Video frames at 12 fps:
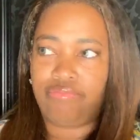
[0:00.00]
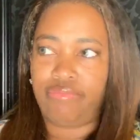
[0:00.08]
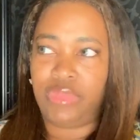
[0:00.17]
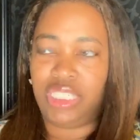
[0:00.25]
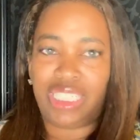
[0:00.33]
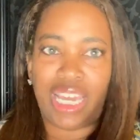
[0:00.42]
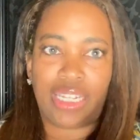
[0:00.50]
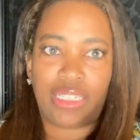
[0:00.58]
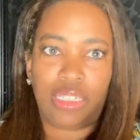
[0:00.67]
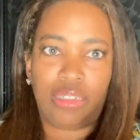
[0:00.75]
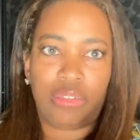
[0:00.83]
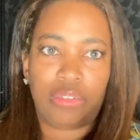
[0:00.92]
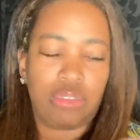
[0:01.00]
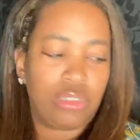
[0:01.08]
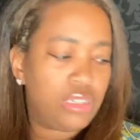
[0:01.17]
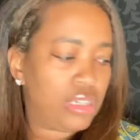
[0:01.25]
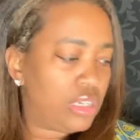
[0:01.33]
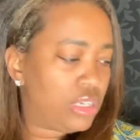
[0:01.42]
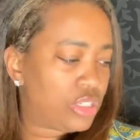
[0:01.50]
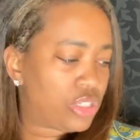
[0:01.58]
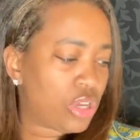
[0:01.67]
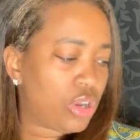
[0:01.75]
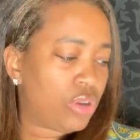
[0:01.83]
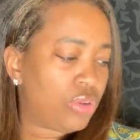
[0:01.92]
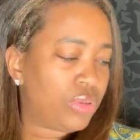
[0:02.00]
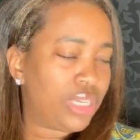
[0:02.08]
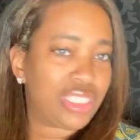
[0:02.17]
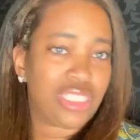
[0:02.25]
detect it. So it's